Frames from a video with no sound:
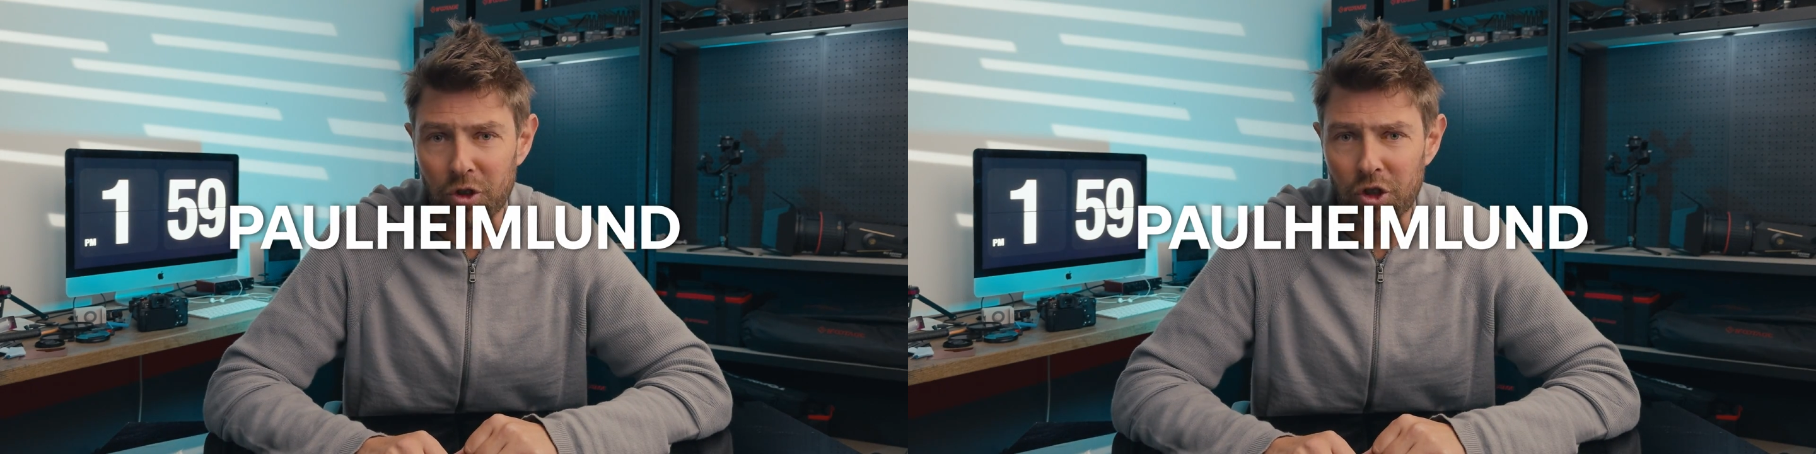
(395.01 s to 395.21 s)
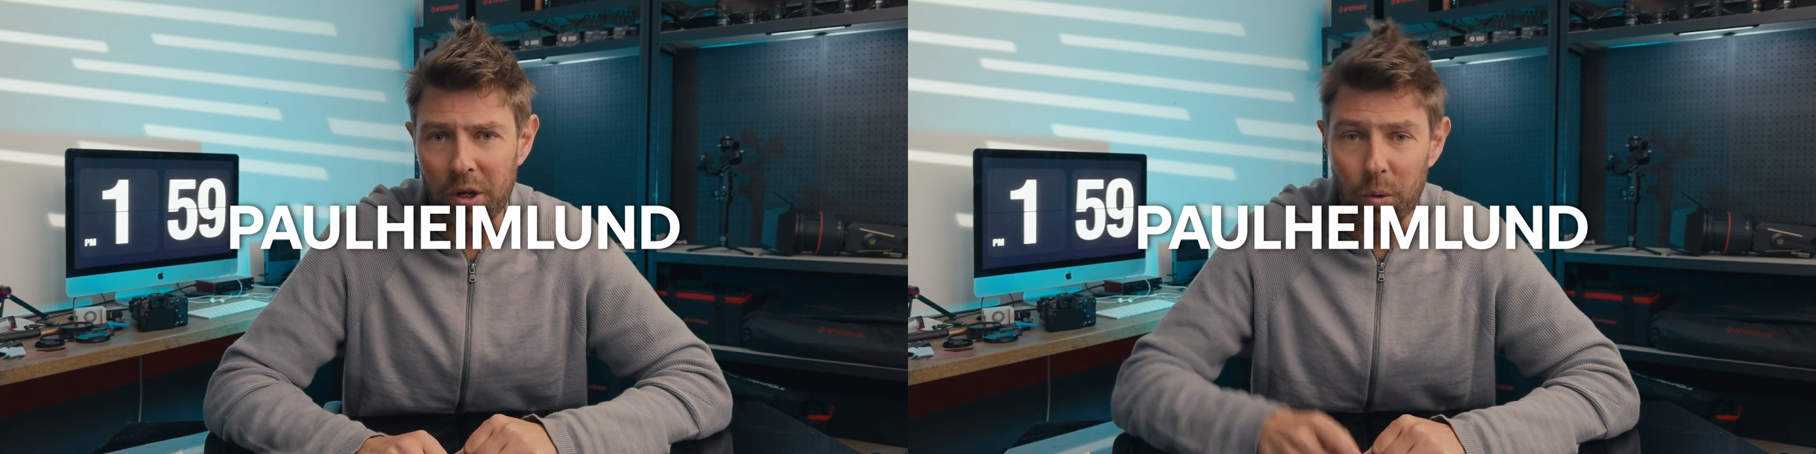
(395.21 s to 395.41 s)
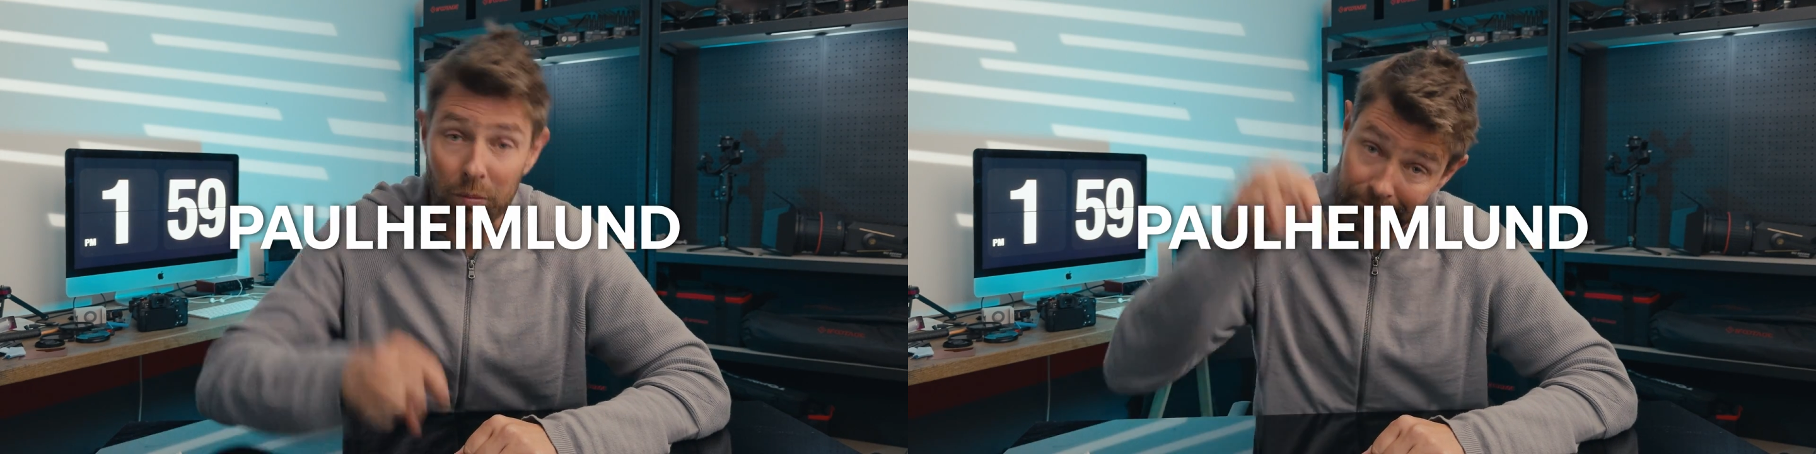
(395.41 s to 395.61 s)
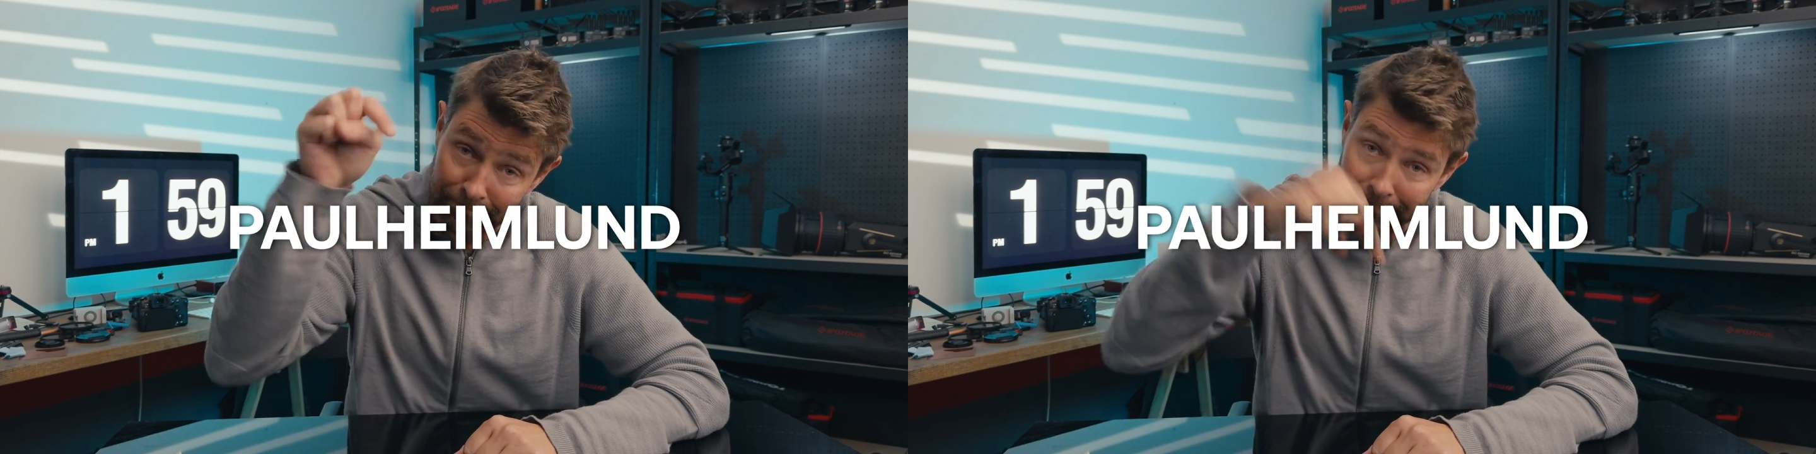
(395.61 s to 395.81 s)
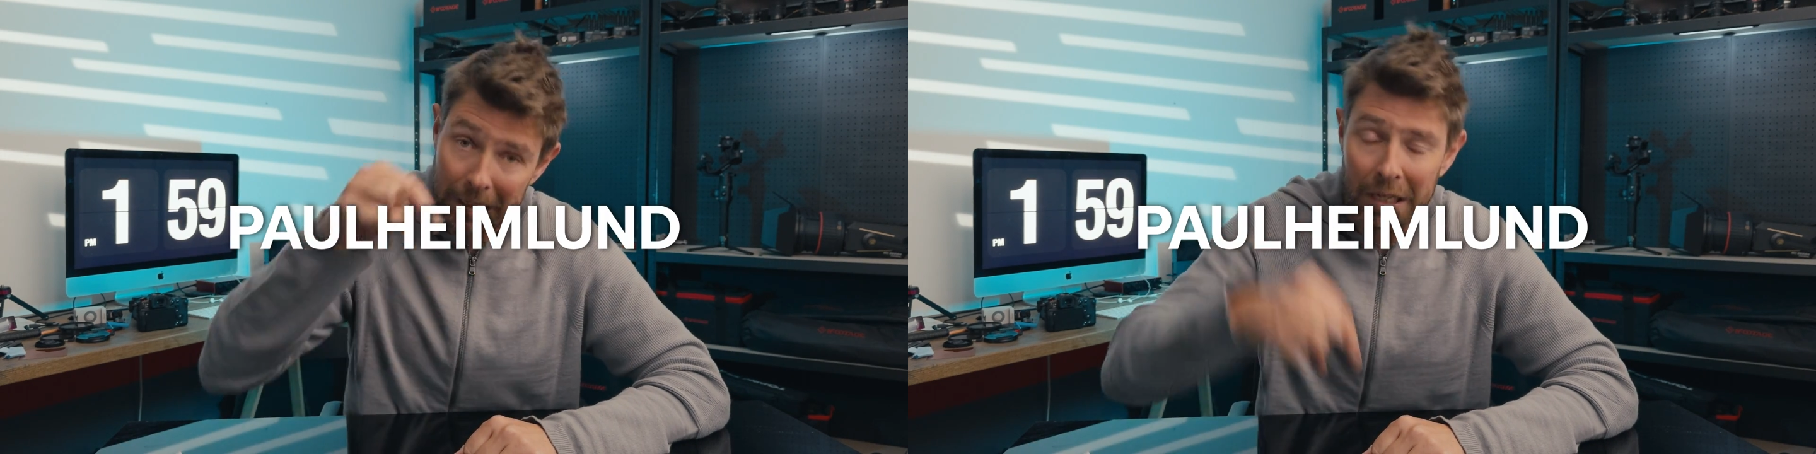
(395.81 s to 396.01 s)
So
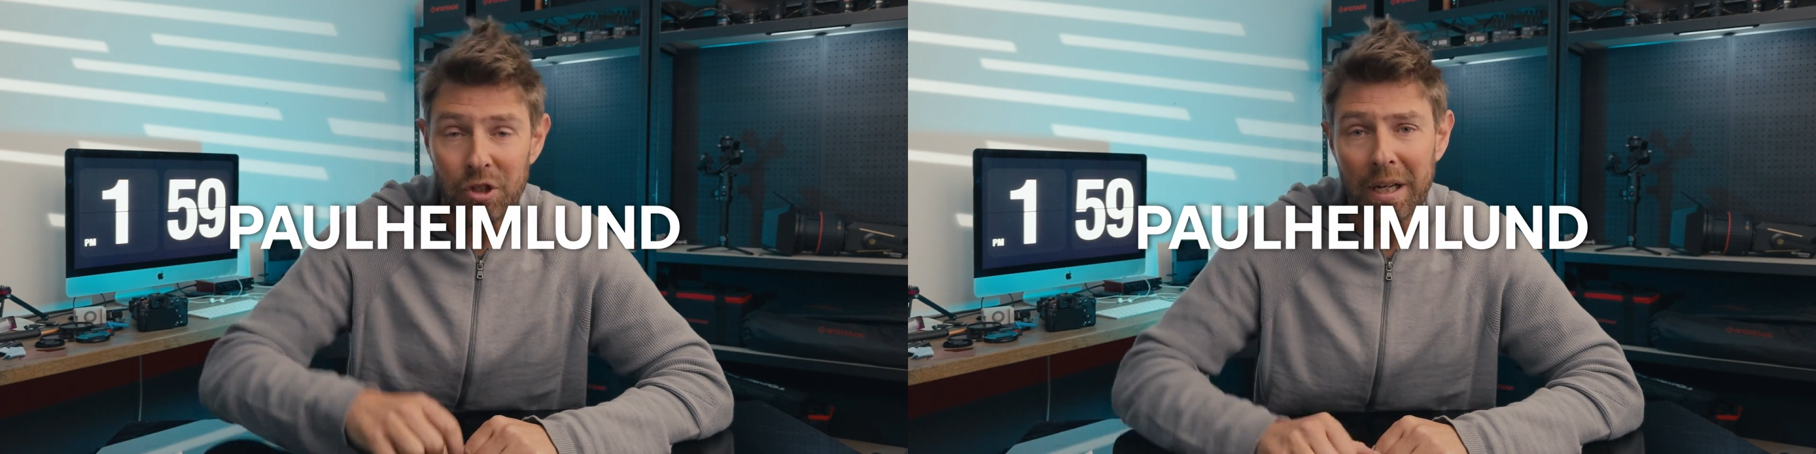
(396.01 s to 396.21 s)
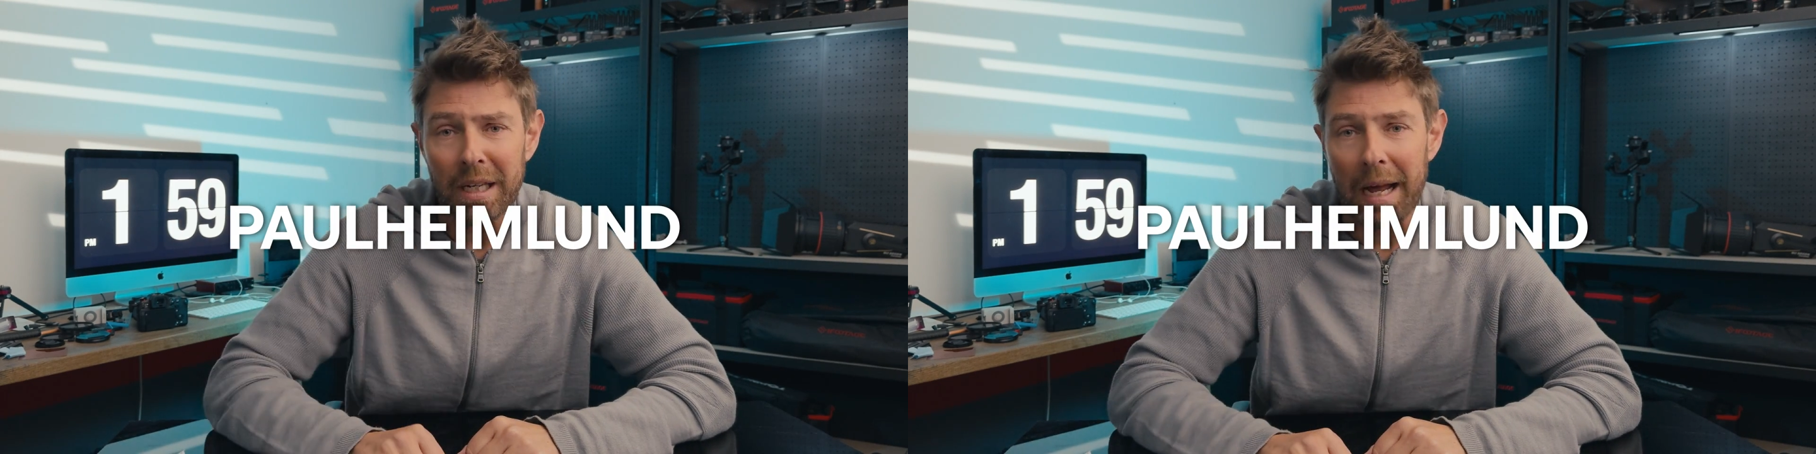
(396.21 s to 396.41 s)
check it